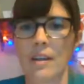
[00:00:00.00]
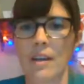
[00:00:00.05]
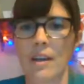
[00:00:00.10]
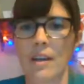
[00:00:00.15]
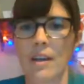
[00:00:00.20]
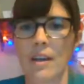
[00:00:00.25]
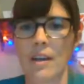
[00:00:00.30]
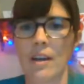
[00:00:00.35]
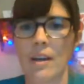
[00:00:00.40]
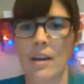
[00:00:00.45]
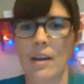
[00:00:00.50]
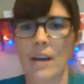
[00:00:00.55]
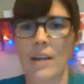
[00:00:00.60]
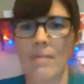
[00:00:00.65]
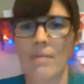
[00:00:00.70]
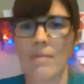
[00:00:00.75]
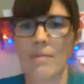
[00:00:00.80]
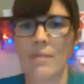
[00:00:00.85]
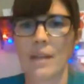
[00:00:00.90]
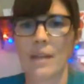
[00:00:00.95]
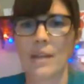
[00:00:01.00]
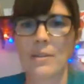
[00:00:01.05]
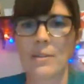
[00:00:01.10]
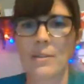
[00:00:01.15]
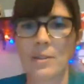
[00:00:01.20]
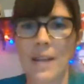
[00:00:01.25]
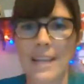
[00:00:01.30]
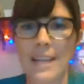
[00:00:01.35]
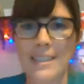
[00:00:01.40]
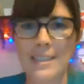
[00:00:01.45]
All right, so
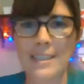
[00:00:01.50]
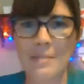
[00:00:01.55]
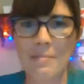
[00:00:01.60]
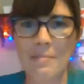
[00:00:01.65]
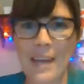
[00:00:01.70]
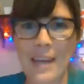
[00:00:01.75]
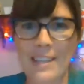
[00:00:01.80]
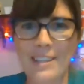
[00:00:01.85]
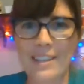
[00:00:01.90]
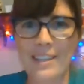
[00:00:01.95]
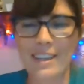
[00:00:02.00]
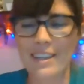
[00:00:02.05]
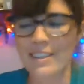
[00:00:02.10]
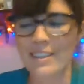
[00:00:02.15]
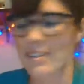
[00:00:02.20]
that's the basics